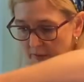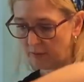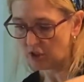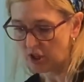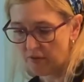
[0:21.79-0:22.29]

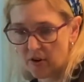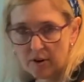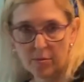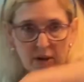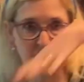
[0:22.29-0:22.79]
which I've
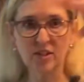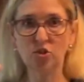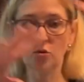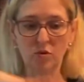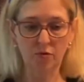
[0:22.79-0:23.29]
already put
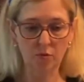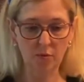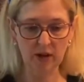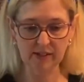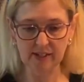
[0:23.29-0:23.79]
into the food
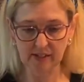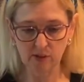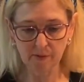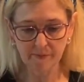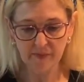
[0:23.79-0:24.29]
processor,